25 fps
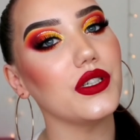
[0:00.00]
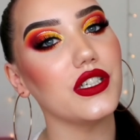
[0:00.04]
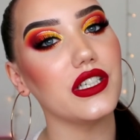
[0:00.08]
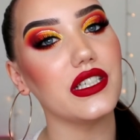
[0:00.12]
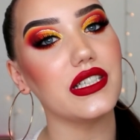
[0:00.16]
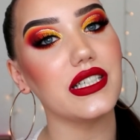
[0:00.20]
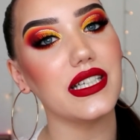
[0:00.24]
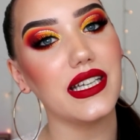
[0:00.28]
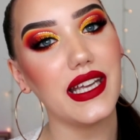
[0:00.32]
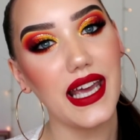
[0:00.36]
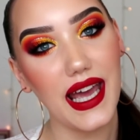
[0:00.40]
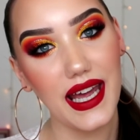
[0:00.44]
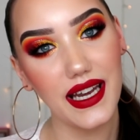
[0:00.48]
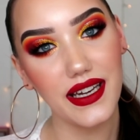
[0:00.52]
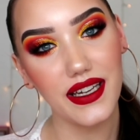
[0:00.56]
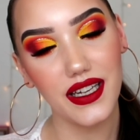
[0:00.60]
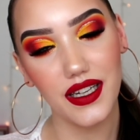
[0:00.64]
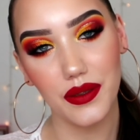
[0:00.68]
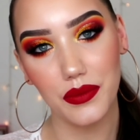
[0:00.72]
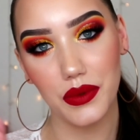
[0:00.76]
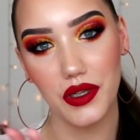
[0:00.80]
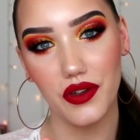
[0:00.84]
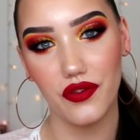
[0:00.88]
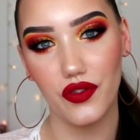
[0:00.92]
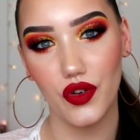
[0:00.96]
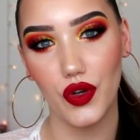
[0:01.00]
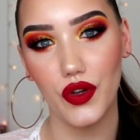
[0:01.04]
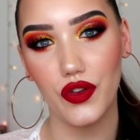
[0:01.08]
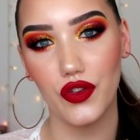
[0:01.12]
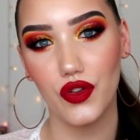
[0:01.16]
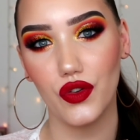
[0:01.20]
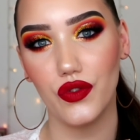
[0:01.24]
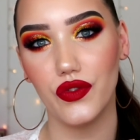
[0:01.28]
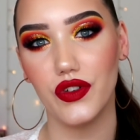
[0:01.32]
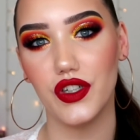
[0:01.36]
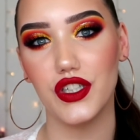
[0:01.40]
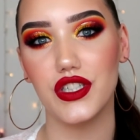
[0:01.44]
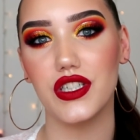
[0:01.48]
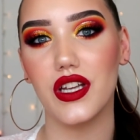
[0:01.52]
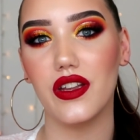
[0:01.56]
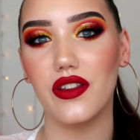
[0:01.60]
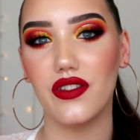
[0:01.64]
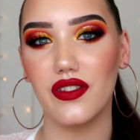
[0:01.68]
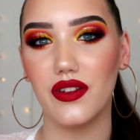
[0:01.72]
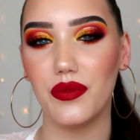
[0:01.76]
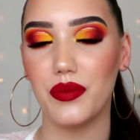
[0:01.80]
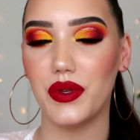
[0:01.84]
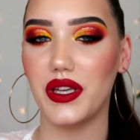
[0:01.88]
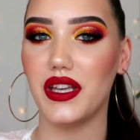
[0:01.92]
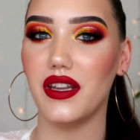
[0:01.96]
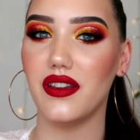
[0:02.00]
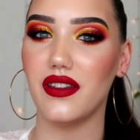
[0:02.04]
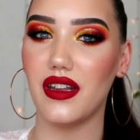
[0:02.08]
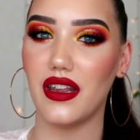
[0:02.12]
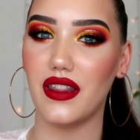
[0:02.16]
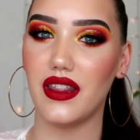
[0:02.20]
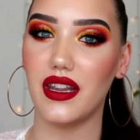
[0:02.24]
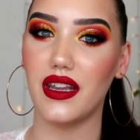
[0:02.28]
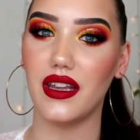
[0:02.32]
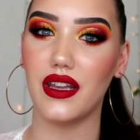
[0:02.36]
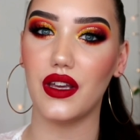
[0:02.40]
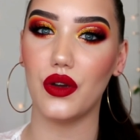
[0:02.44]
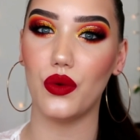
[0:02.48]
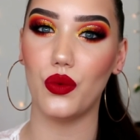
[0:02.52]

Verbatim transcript: which is again gonna be a voiceover just because I think